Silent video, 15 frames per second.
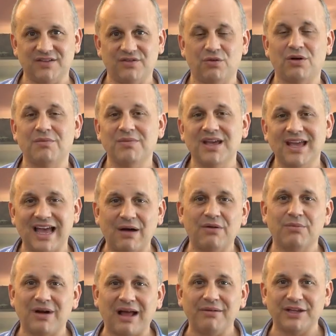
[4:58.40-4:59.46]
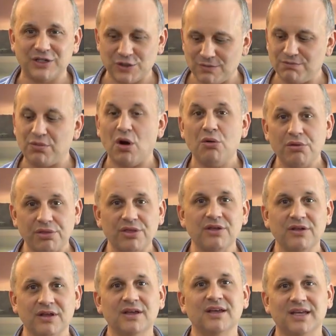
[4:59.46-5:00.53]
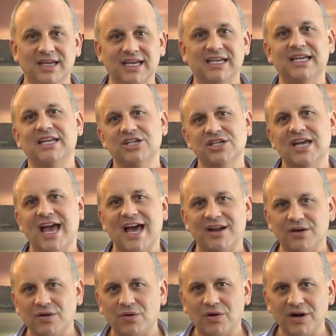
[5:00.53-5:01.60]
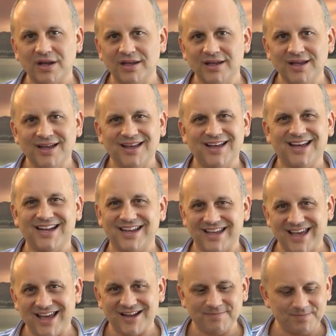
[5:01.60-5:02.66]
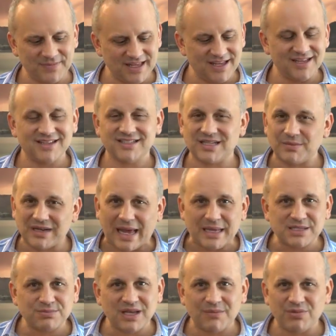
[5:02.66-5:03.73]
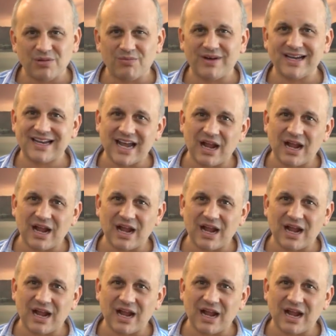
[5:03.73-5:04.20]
If it were me, I would probably do both in each category. And again, sometimes people might